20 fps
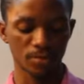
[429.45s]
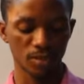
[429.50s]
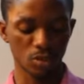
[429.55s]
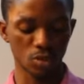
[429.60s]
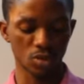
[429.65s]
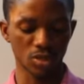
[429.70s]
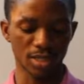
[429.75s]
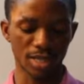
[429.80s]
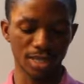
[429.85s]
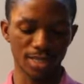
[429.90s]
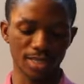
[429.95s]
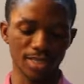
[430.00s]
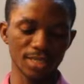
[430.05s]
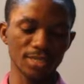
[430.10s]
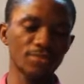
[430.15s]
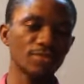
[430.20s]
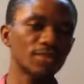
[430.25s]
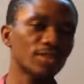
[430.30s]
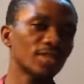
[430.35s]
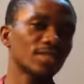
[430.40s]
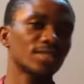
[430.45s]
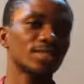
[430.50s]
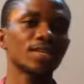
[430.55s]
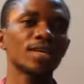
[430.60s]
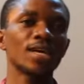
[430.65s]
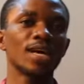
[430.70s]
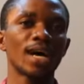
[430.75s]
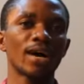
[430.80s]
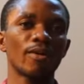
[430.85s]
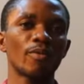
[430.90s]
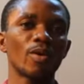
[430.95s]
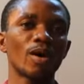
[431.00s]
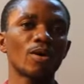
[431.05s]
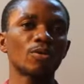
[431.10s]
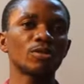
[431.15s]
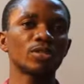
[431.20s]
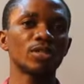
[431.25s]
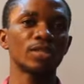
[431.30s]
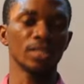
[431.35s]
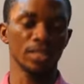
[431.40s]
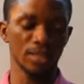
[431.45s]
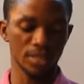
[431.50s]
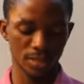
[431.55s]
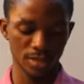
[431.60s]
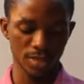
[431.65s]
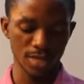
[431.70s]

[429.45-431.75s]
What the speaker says: So it has this fillet around it.